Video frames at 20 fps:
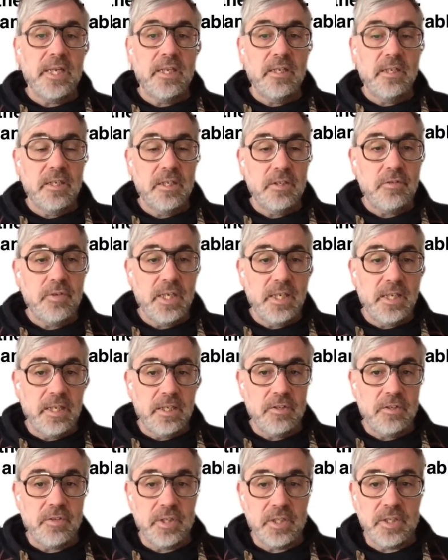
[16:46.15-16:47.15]
but we
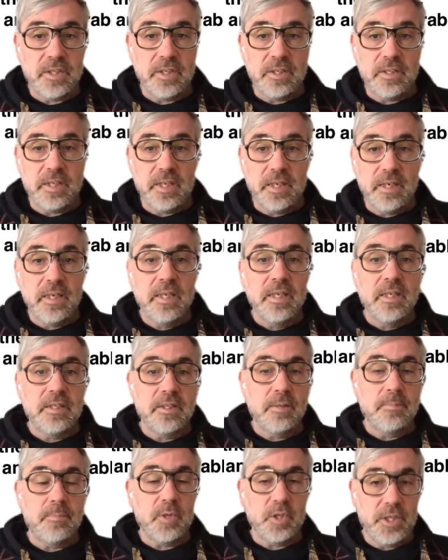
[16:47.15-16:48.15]
are much more
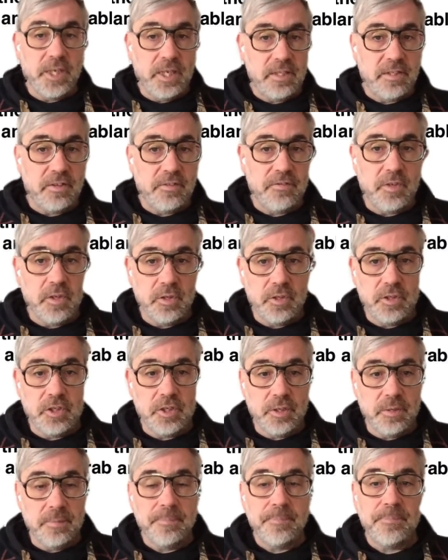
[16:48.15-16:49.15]
interested in
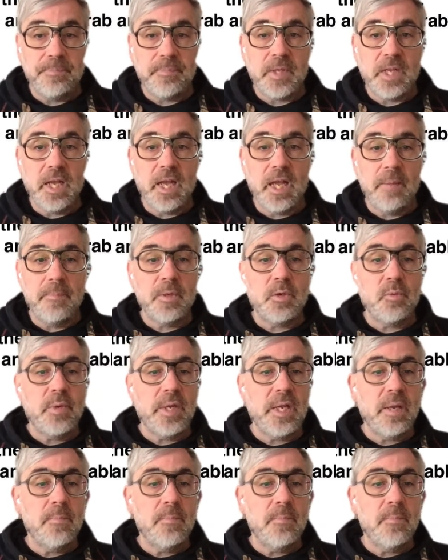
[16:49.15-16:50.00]
the